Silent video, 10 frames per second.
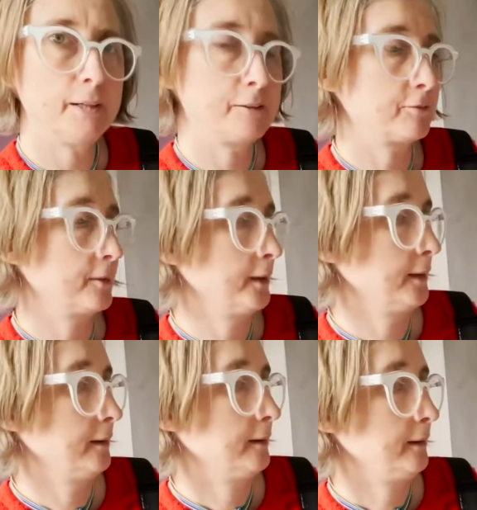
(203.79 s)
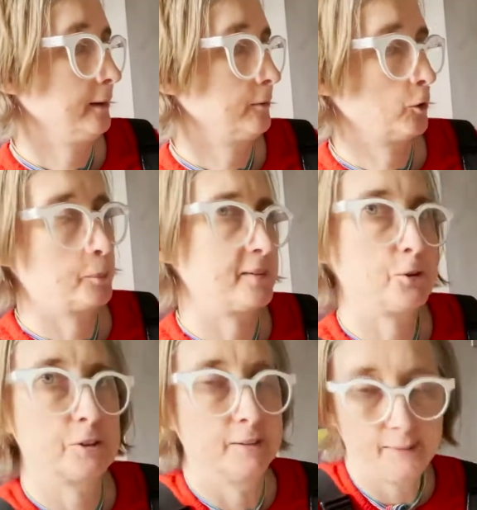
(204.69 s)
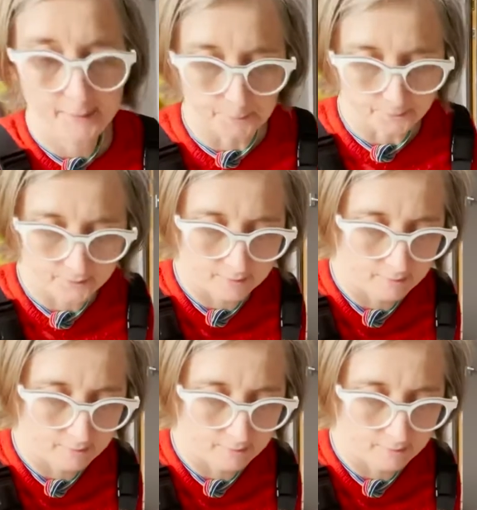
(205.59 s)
of in the wrong position at the hips.